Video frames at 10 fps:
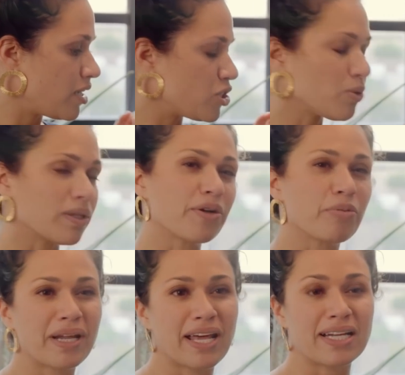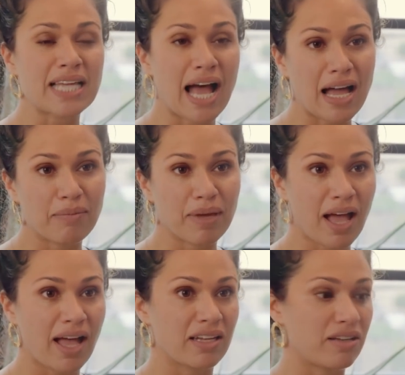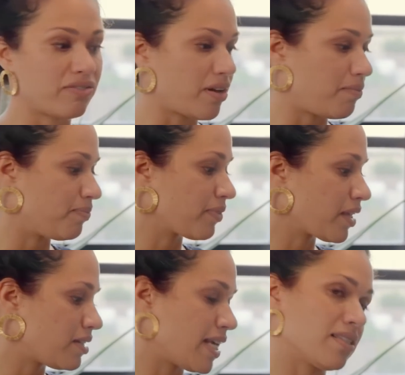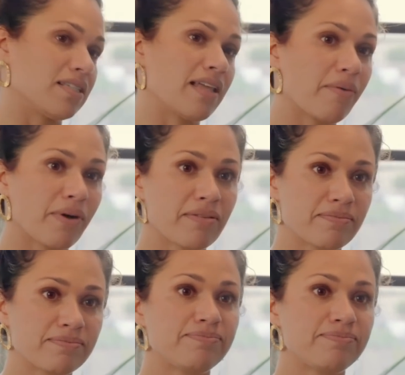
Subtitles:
do a little bit at a time and kind of taste it that way.